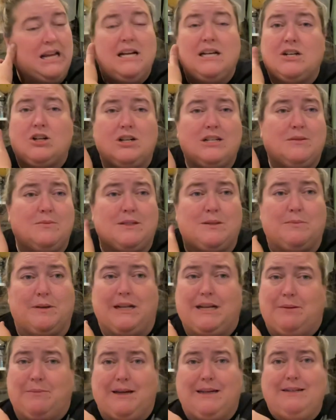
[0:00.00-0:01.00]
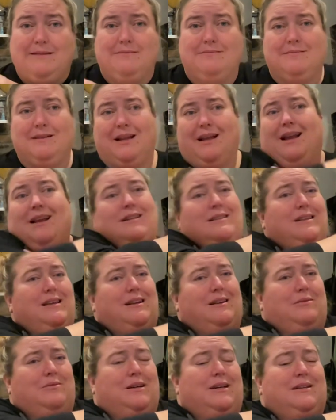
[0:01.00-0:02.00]
Christmas money, man. And you
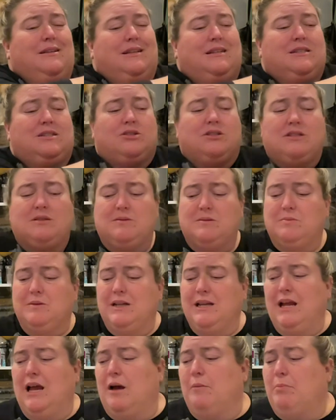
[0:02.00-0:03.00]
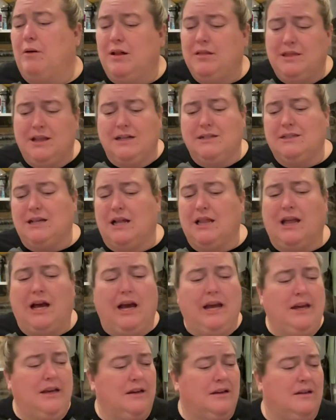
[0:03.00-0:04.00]
know what? It's Christmas money. I bought things I
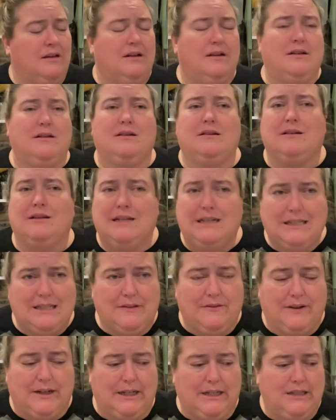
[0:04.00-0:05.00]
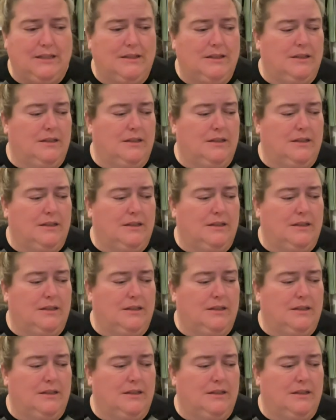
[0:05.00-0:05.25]
like. It's fine.